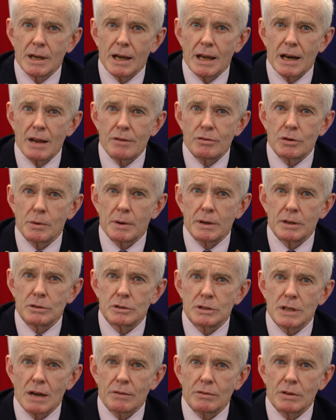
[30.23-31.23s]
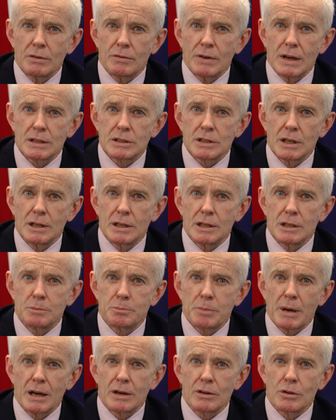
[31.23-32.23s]
and everyone who is having the vaccine is
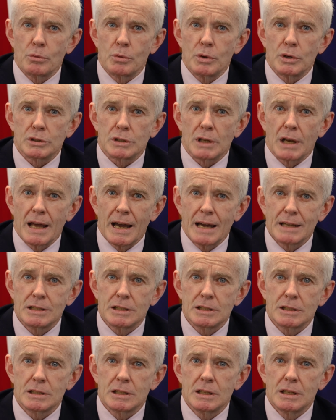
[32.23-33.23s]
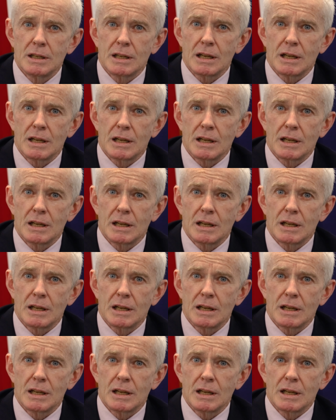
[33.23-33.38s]
part of the world's largest